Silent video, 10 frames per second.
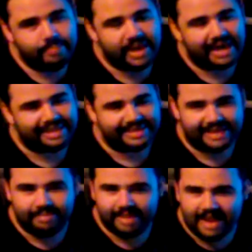But at the
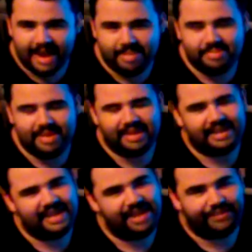same time,
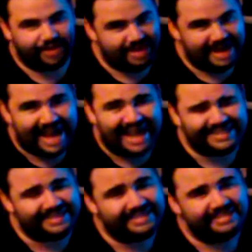if you're
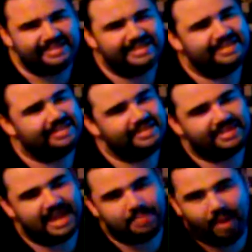not,
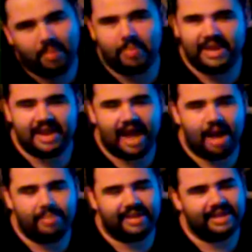then probably
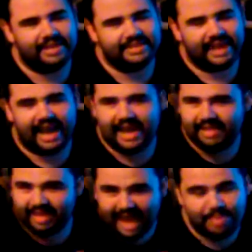not, because A,
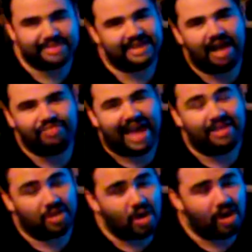the game is not
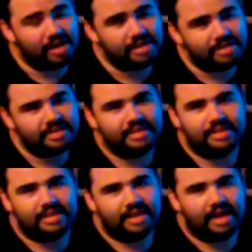that long.
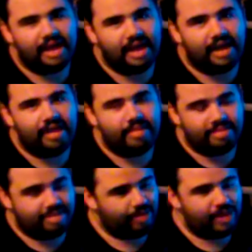
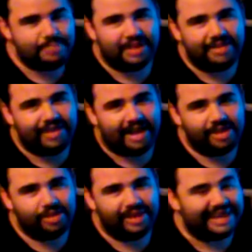The replay
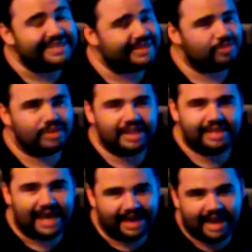value isn't really
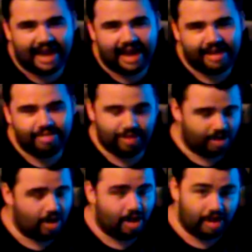that high.
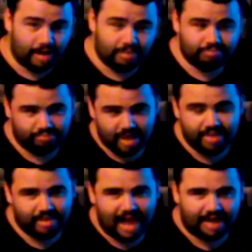There are
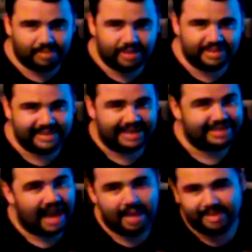unlockables and
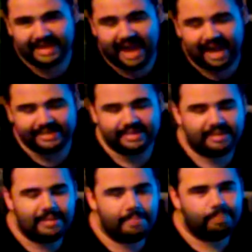time attacks,
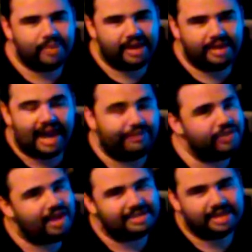but I've
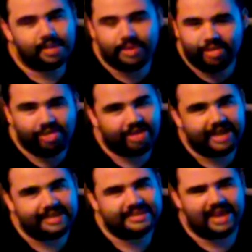unlocked a couple of the
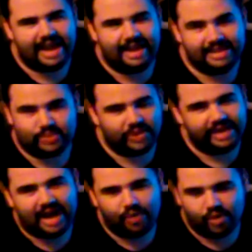things, and it's
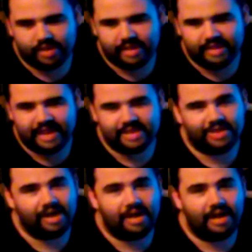really not worth it. Like,
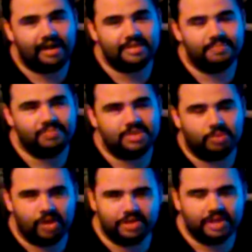there are,
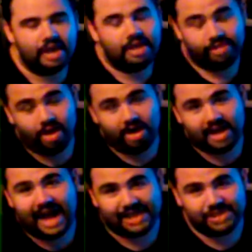spoilers, there are
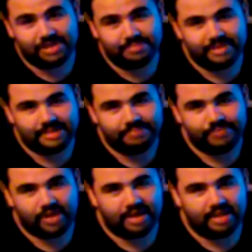costumes
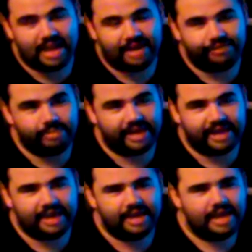you can unlock for
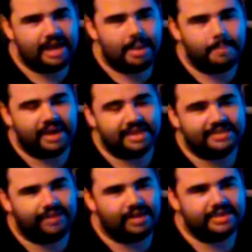Mickey, but
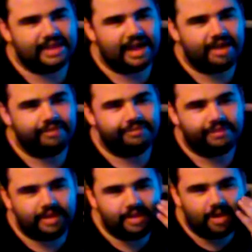as far as
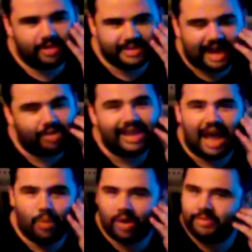I've noticed, I only
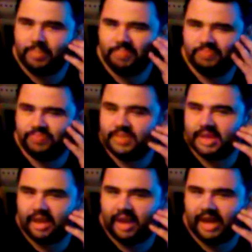got one of them,
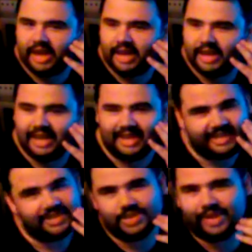and it
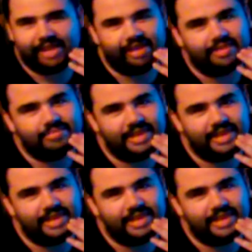didn't do anything.